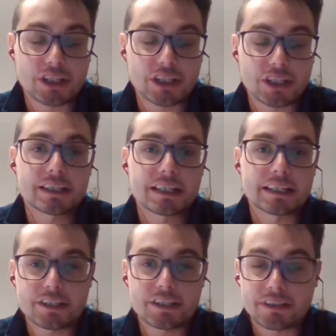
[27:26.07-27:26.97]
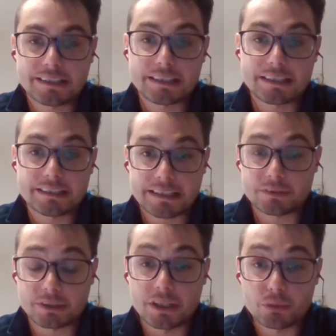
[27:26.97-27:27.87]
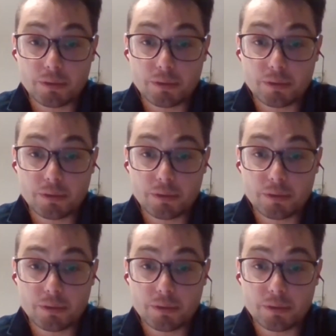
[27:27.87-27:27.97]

traction and get your ideas out